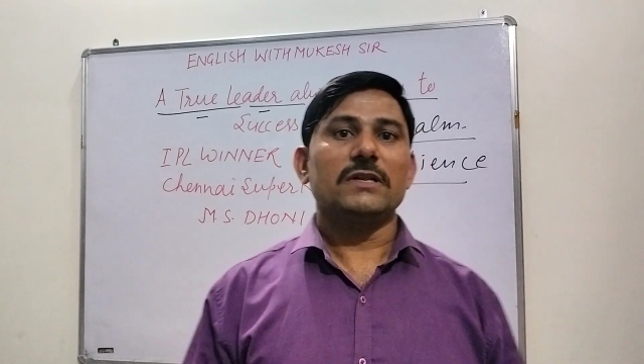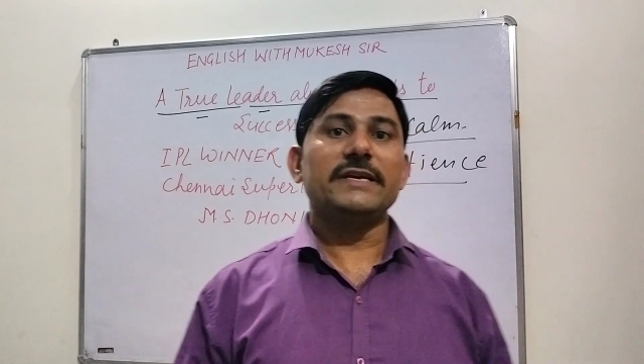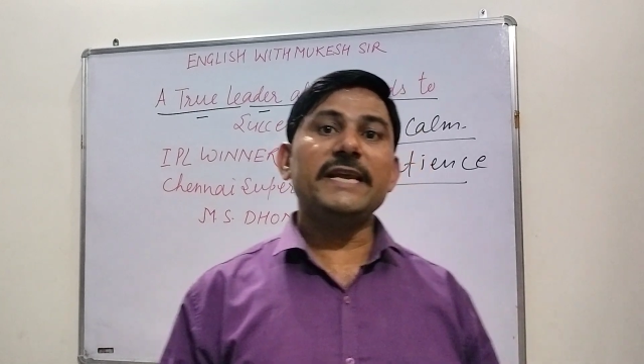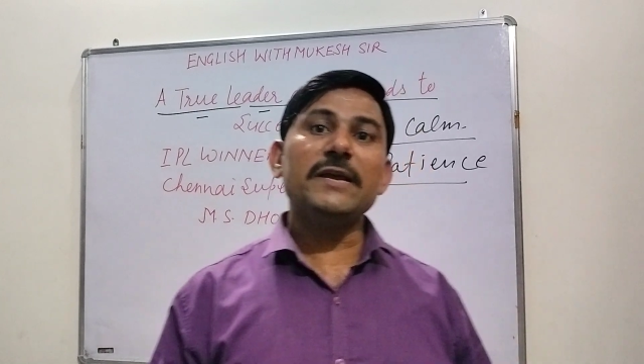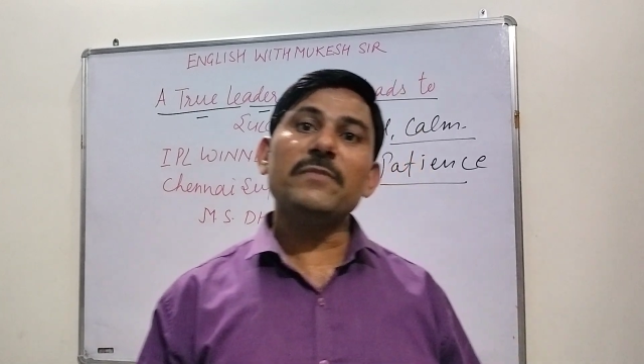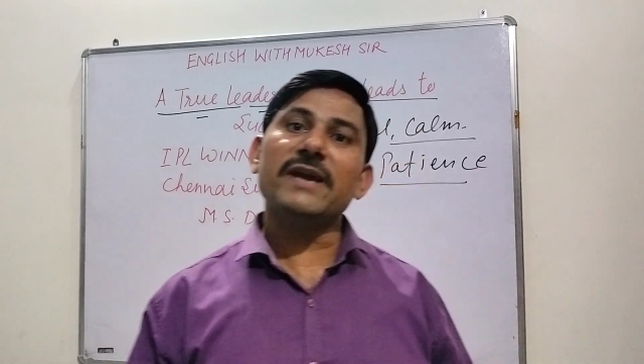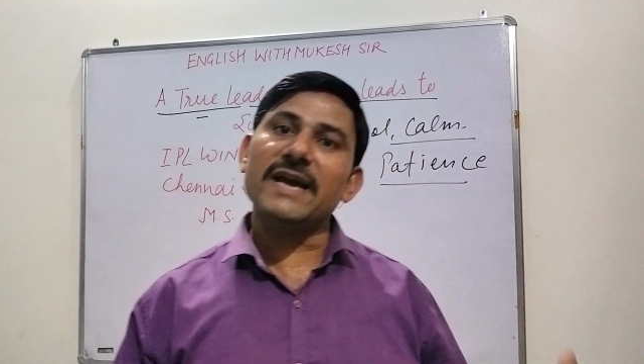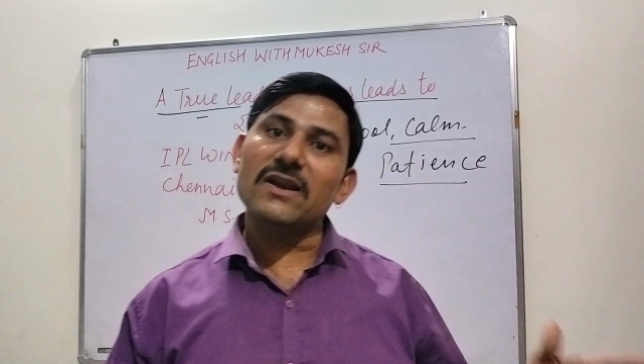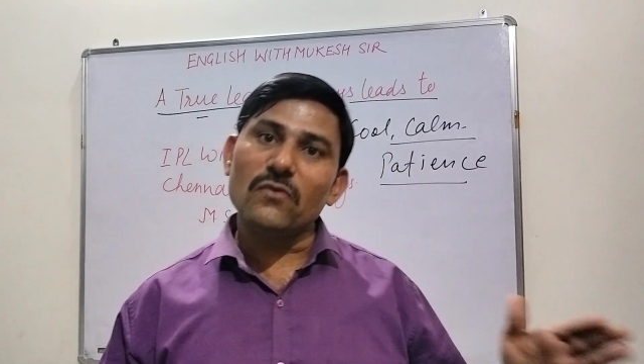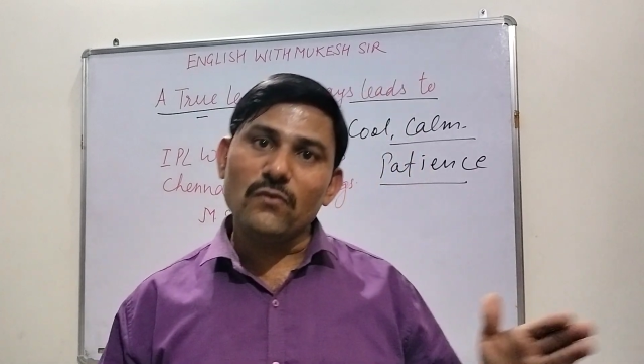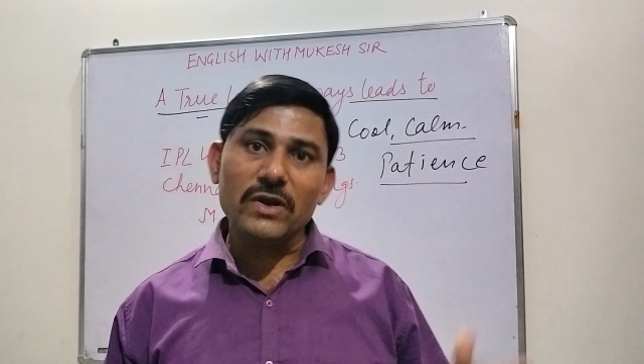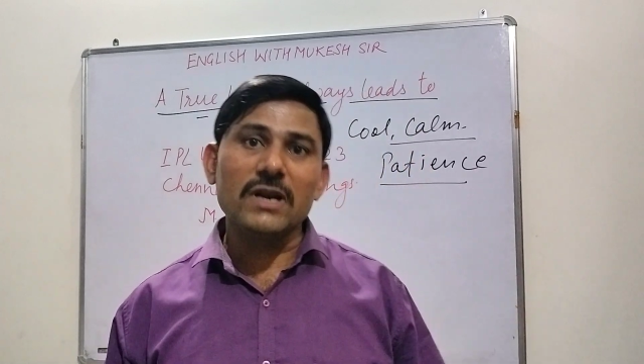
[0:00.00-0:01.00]
Team
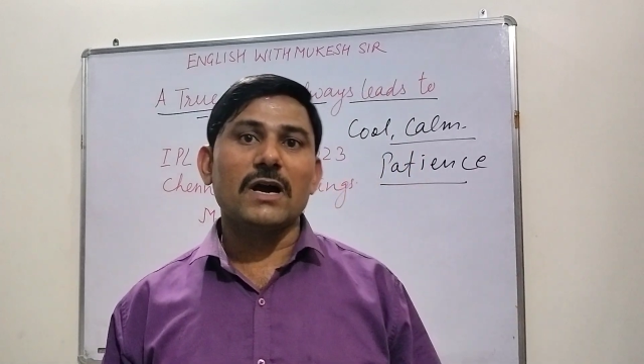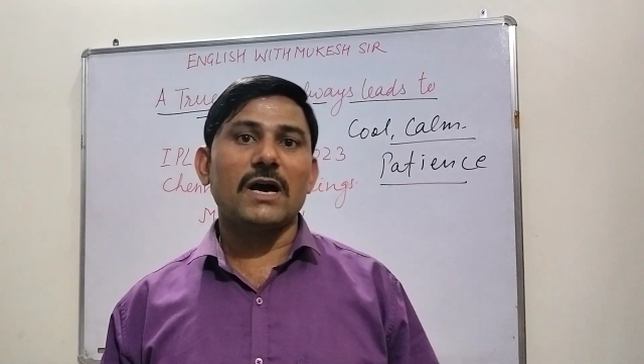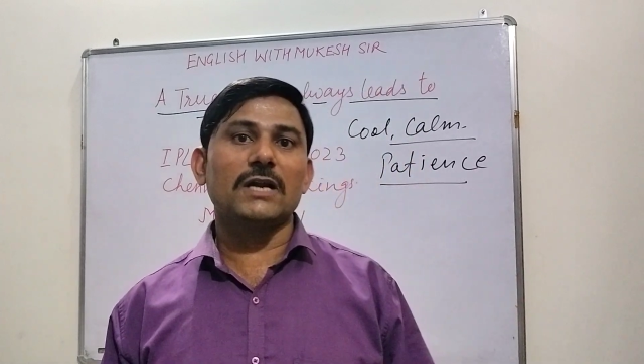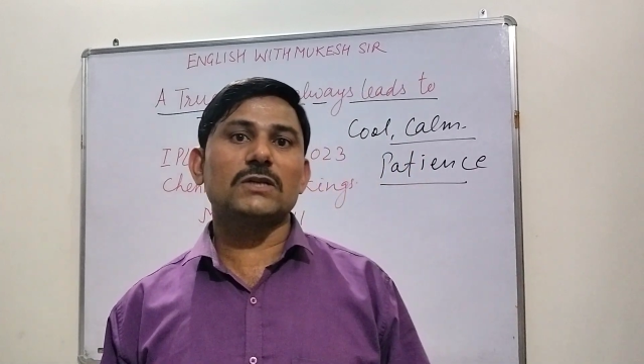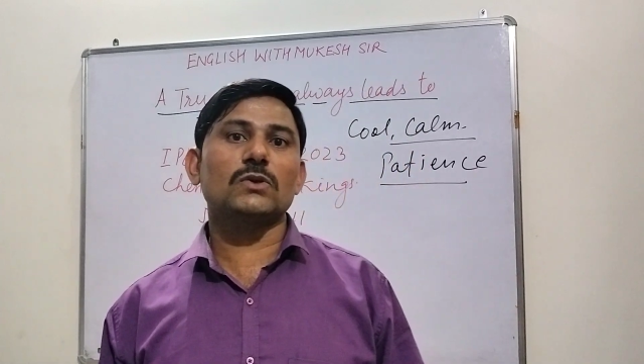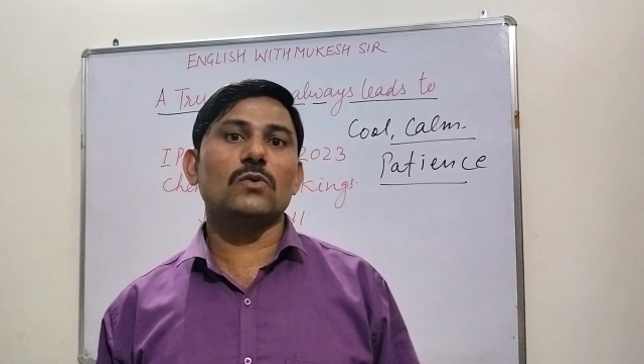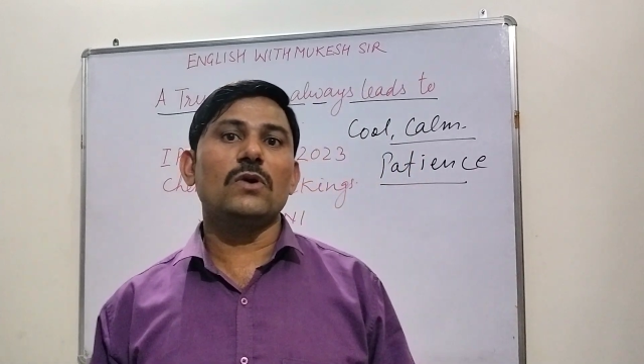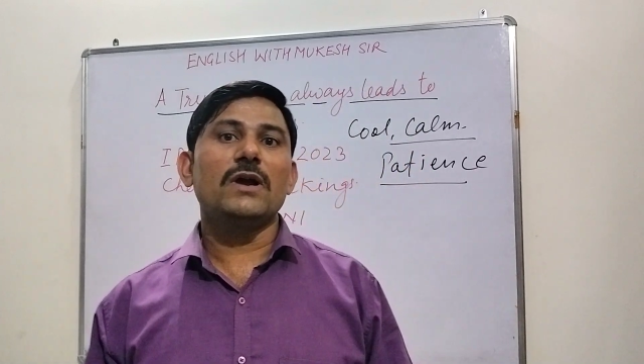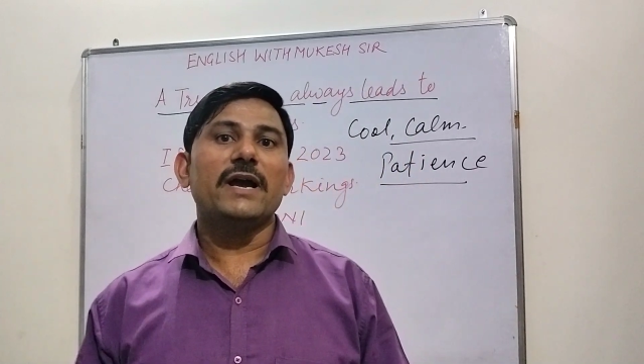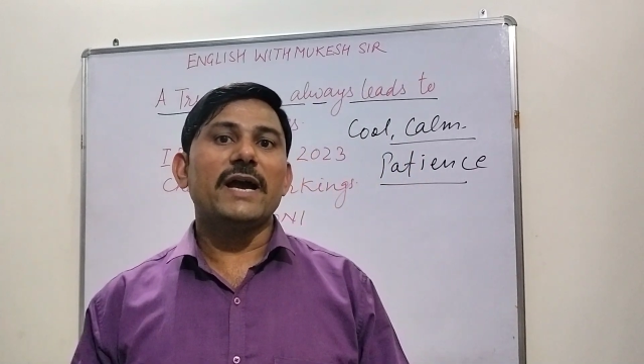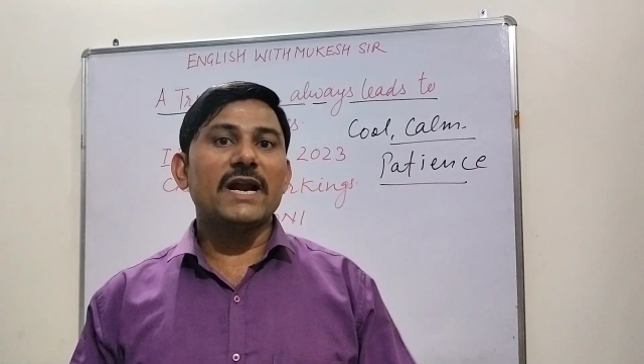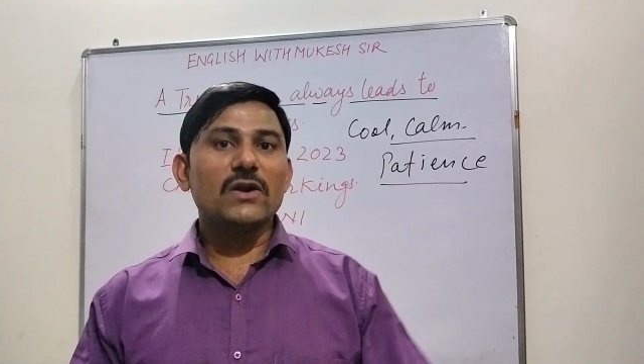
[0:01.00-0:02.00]
can win also.
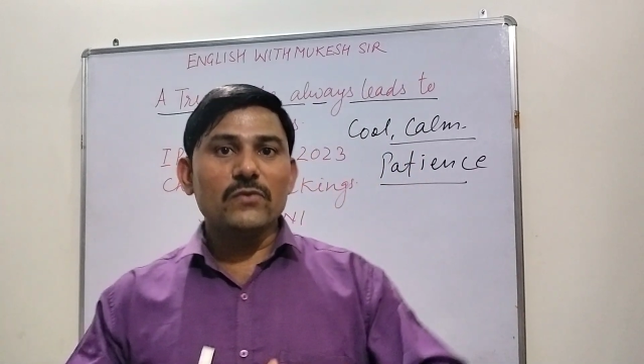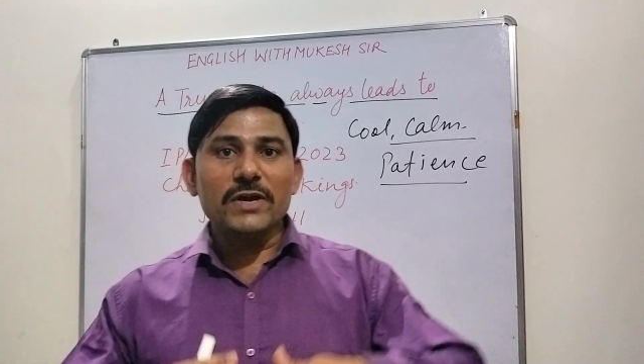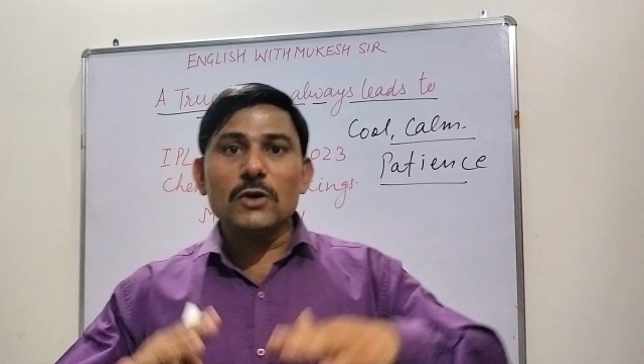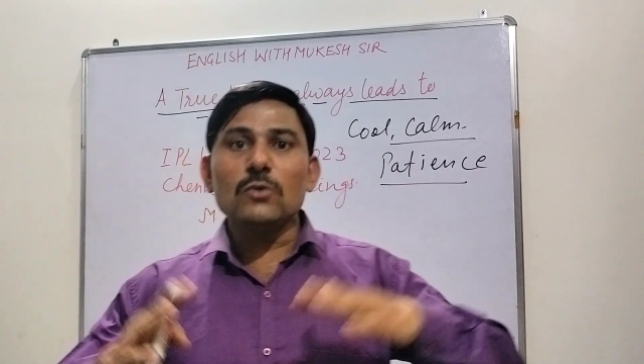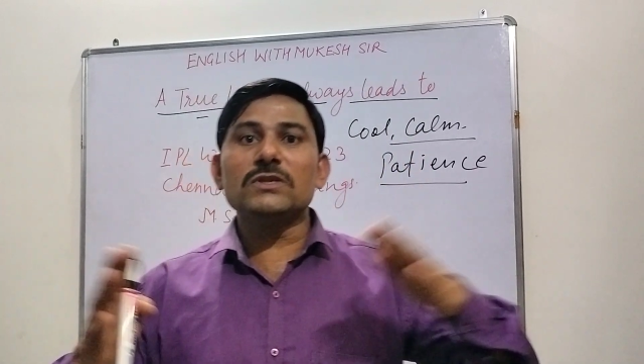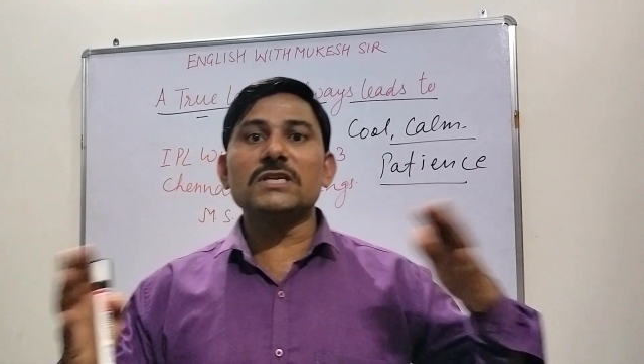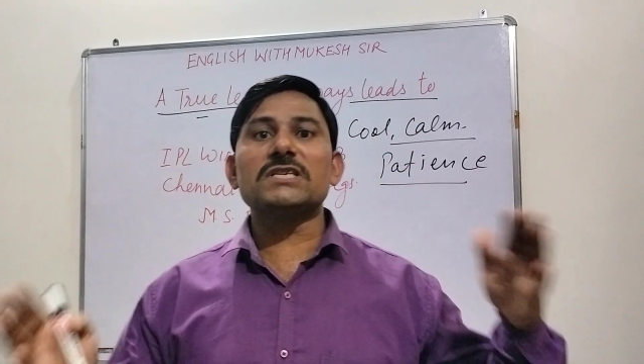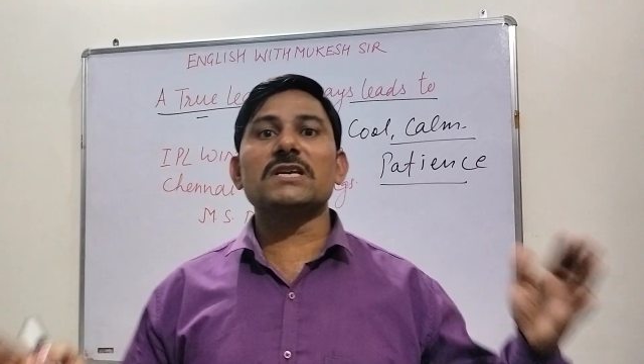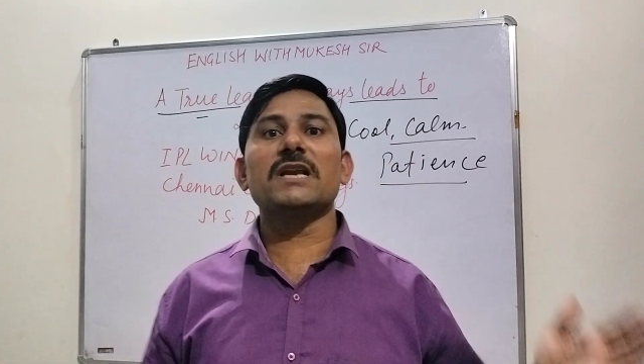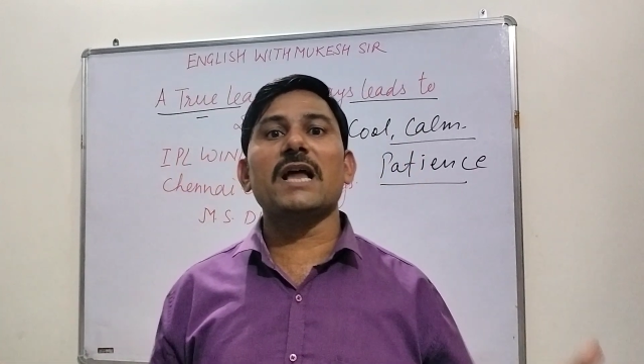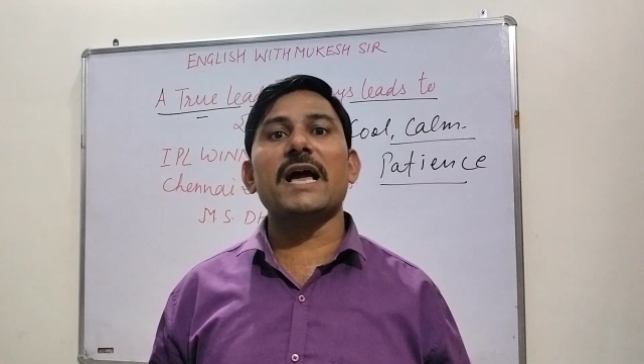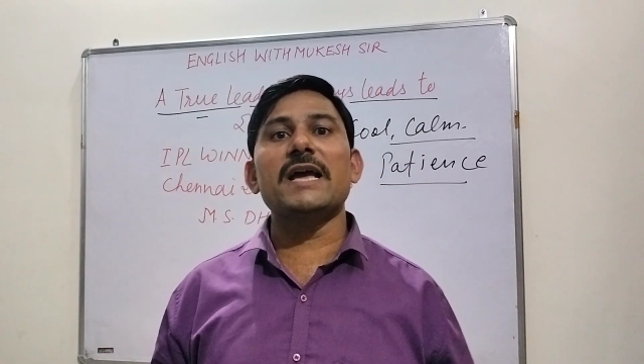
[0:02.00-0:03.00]
And we do just
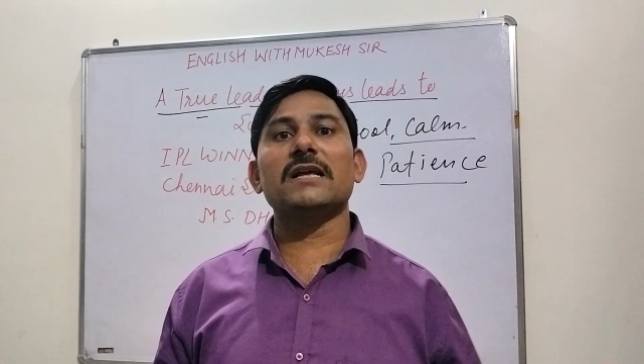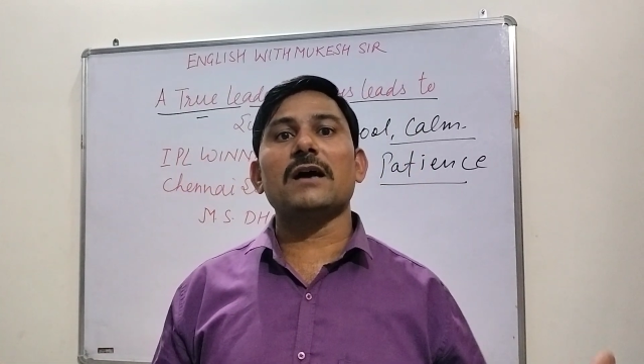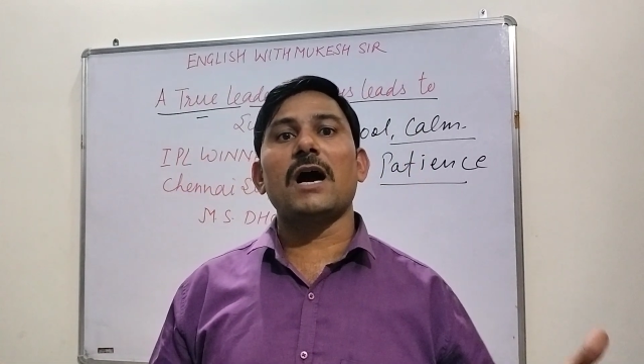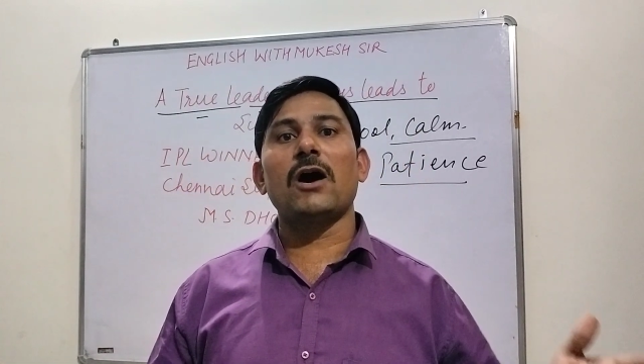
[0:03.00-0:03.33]
like